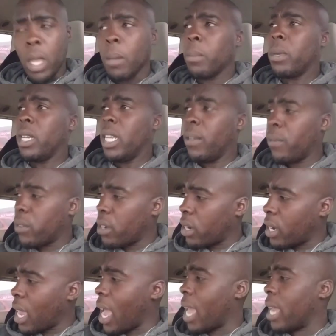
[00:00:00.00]
Believe it or
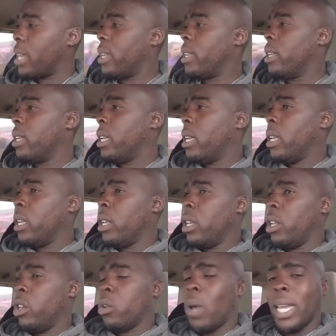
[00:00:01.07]
not.
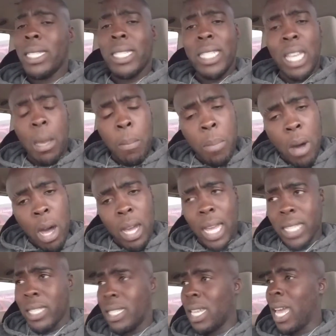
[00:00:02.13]
You know, I see a bug, I
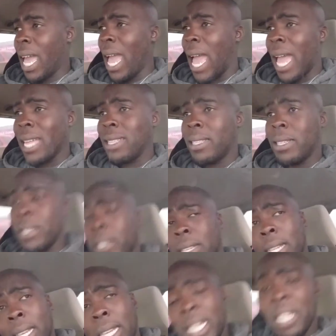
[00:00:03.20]
see an ant.
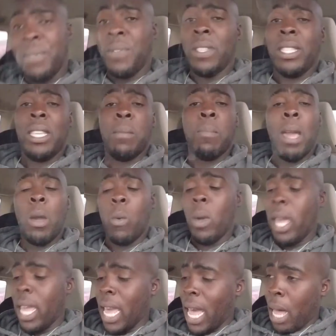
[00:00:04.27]
If it's in my
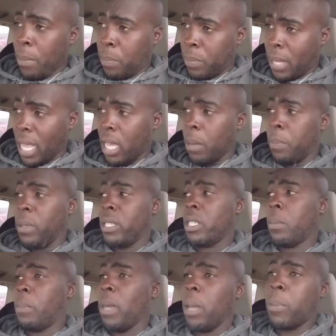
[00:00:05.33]
way, I'll take a piece
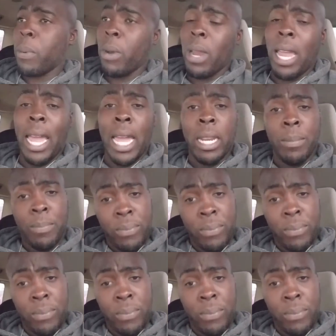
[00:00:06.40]
of paper and